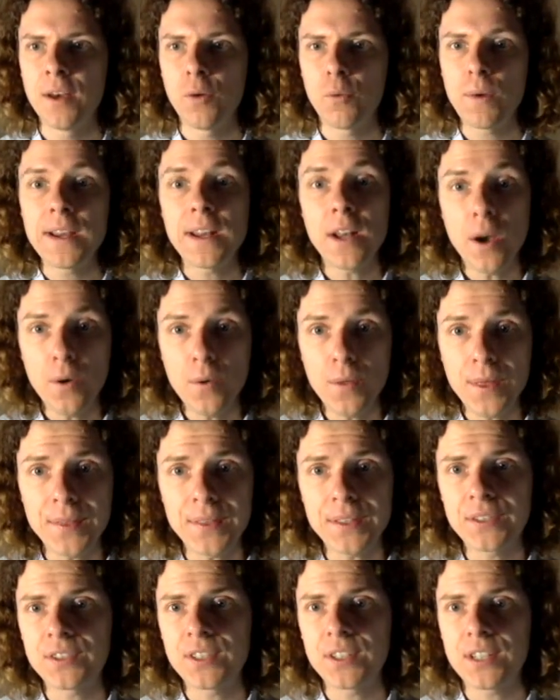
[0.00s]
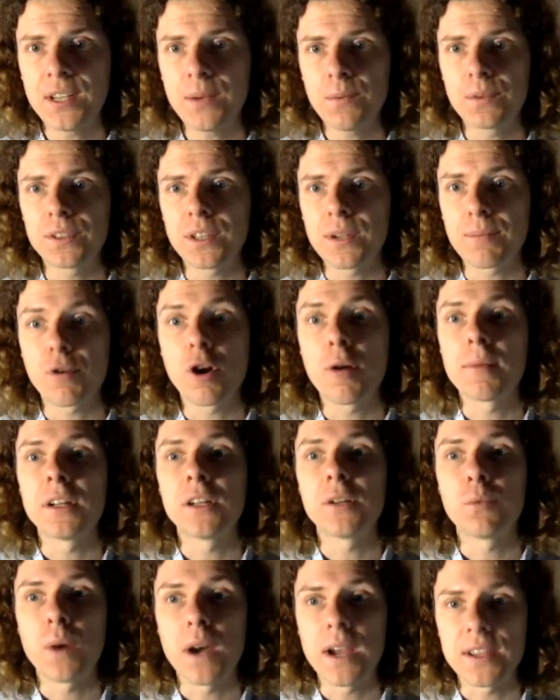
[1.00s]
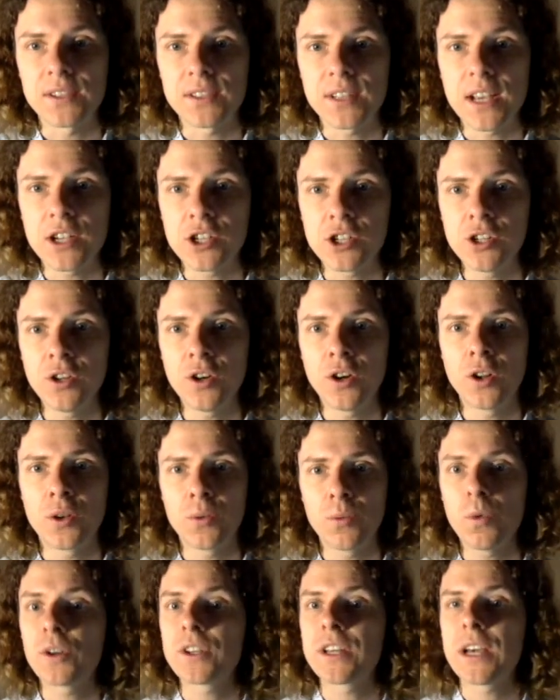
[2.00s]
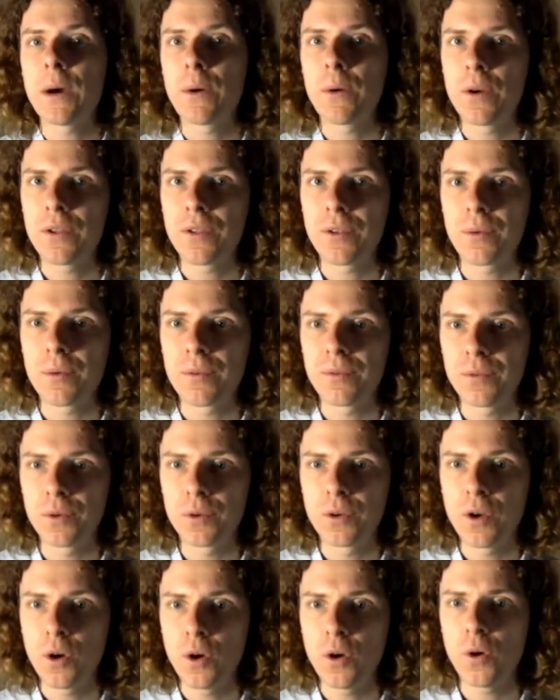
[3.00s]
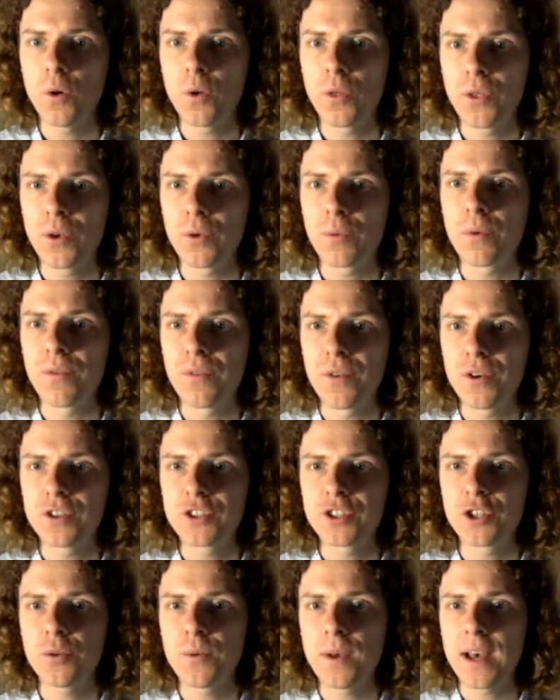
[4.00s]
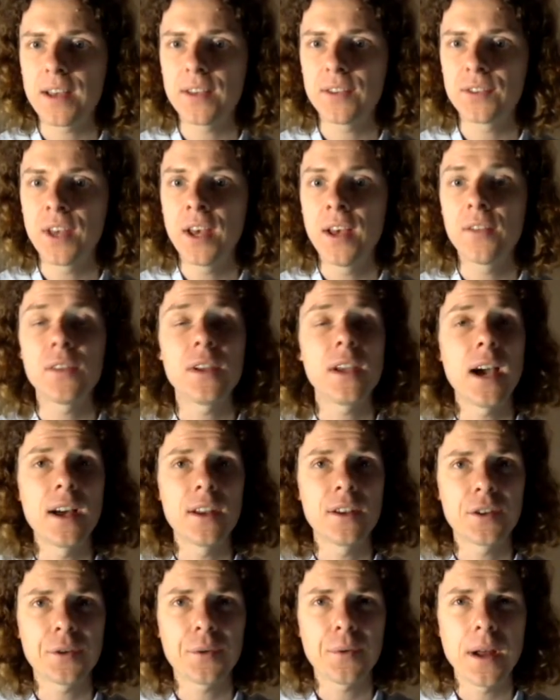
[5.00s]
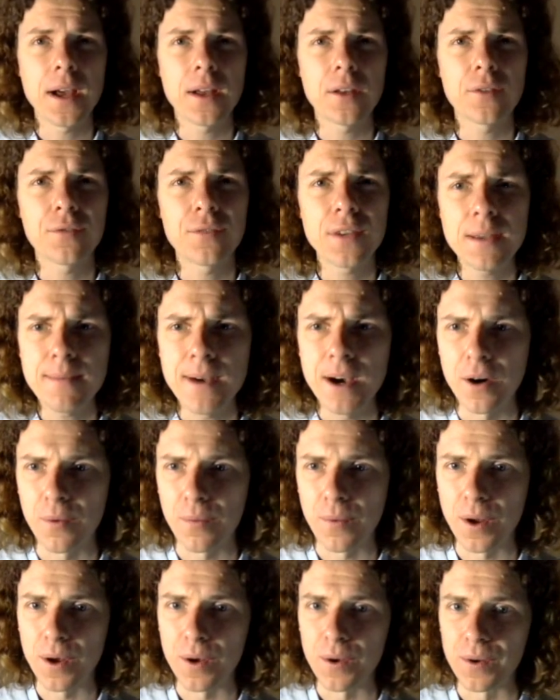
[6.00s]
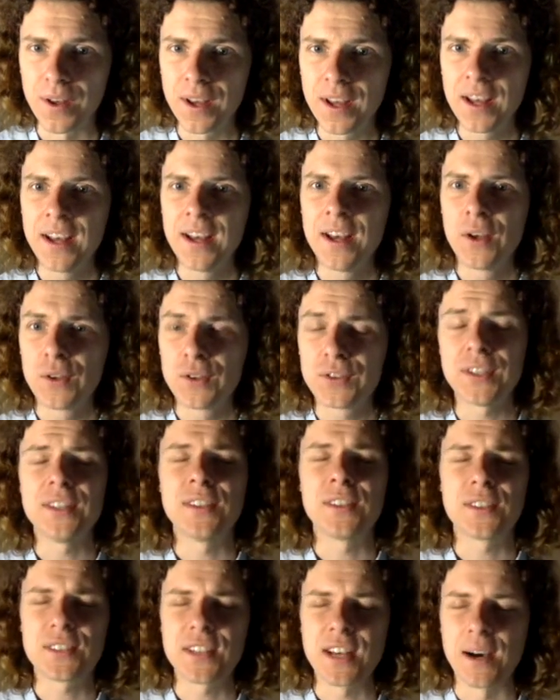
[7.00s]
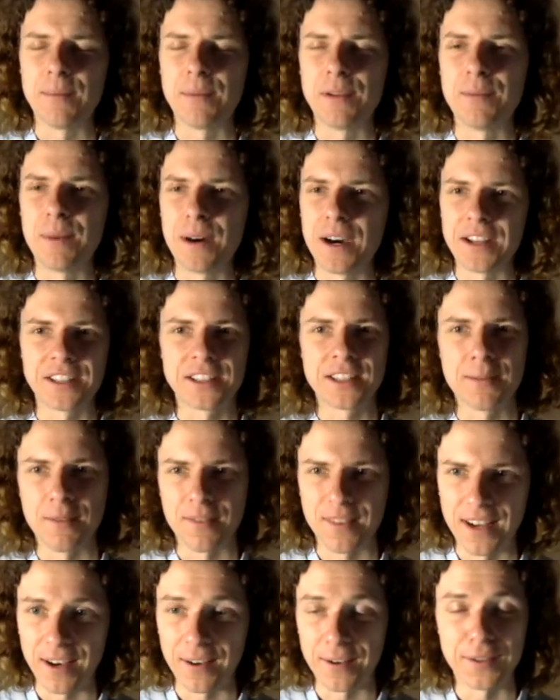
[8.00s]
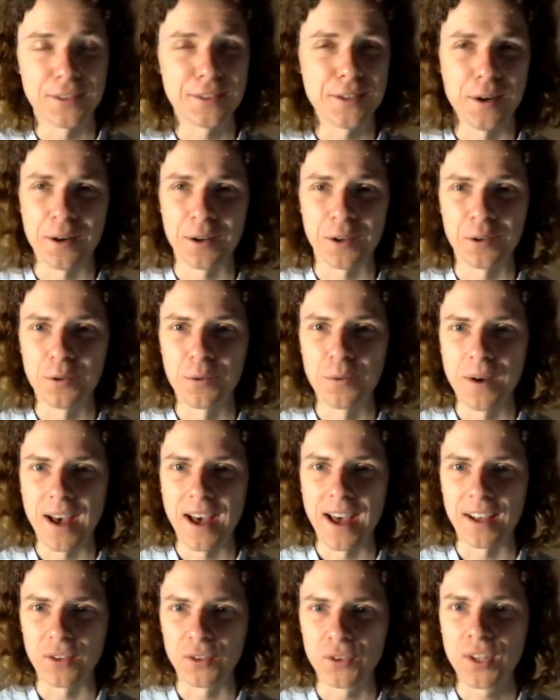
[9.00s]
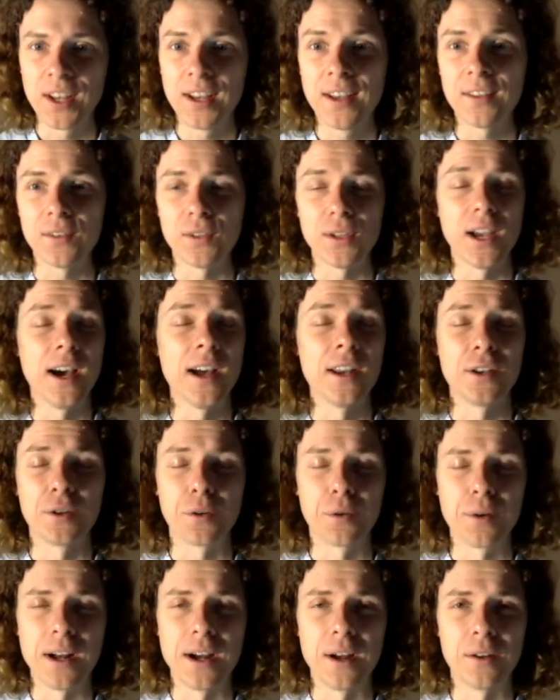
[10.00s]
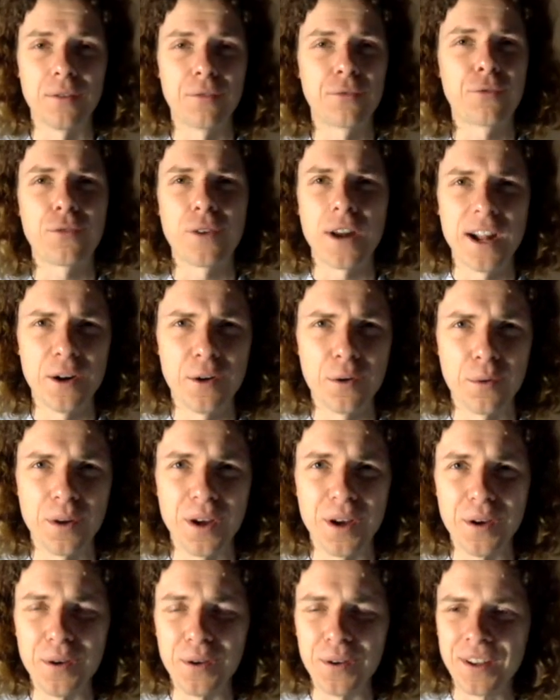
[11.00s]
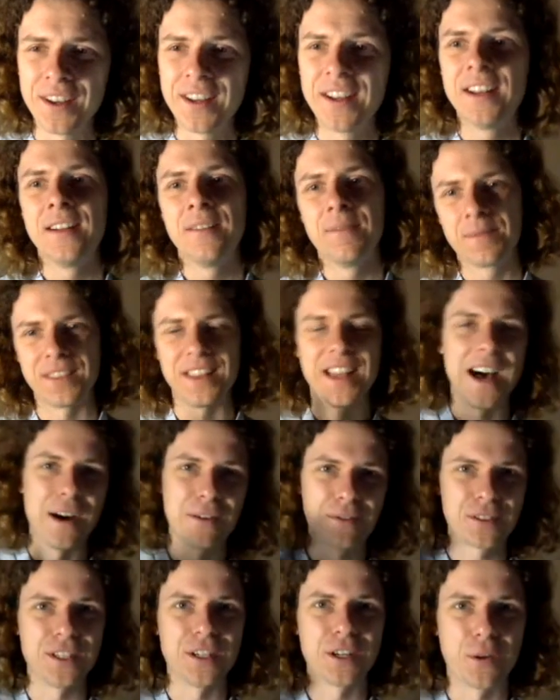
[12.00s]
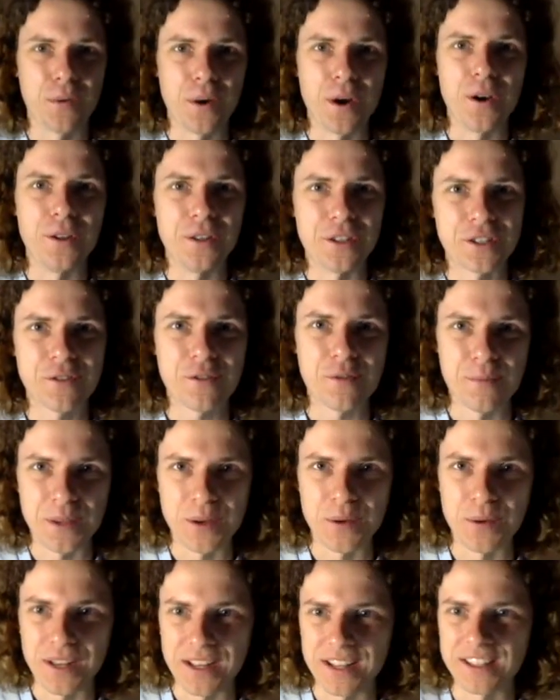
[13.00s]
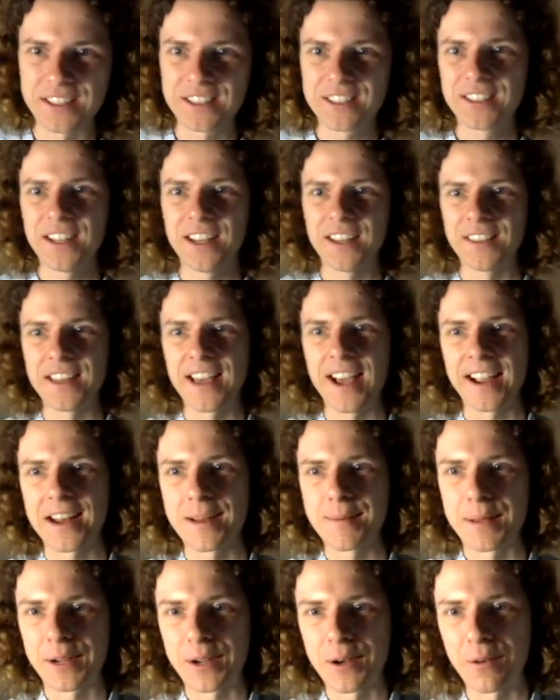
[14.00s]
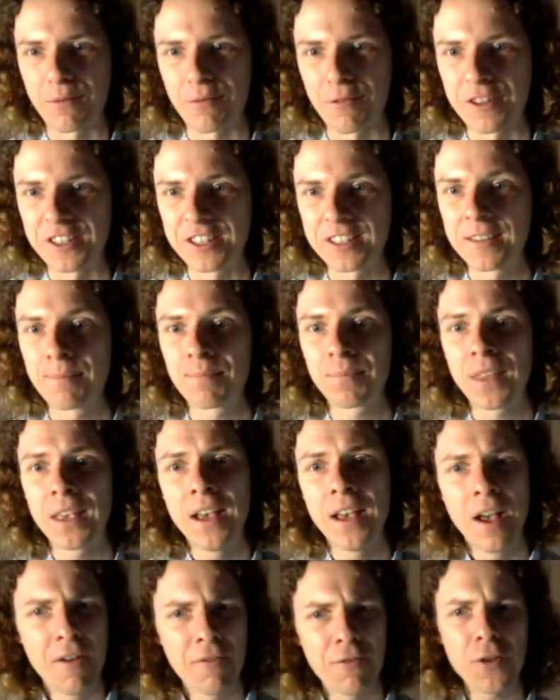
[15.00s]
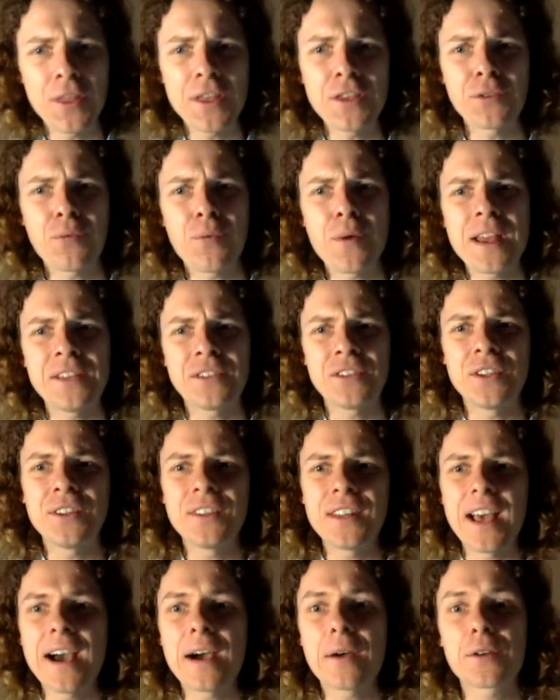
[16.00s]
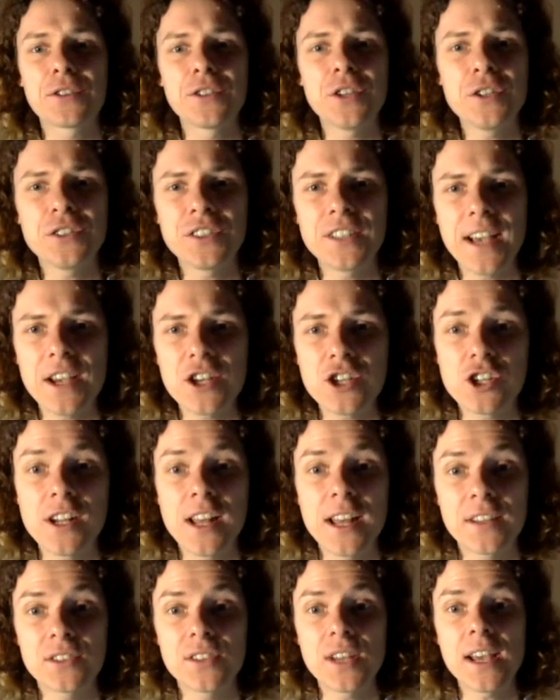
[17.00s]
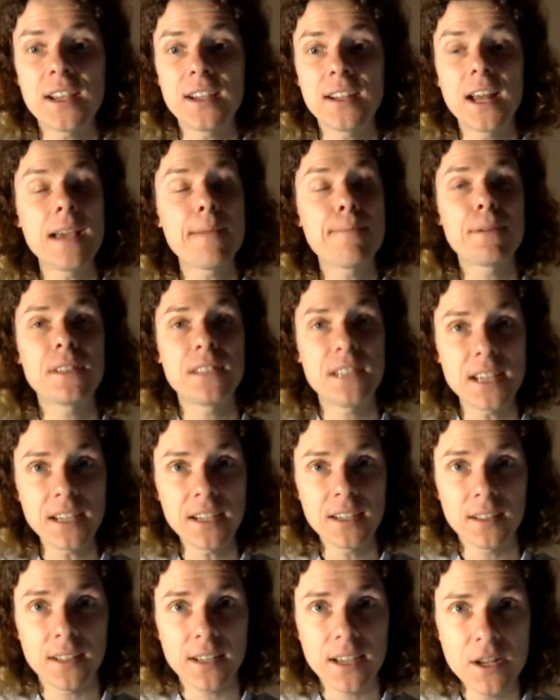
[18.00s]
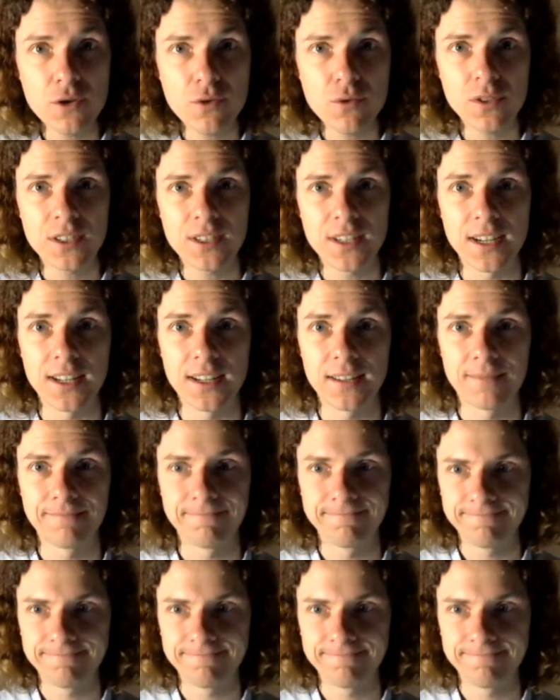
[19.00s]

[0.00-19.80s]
We know that this city was a prominent way station on what our author refers to as the Underground Female Road, since dubbed by some of our historical wags the Underground Frail Road." Laughter groans from the audience at the academic conference. "For this reason, our association has taken a particular interest in it."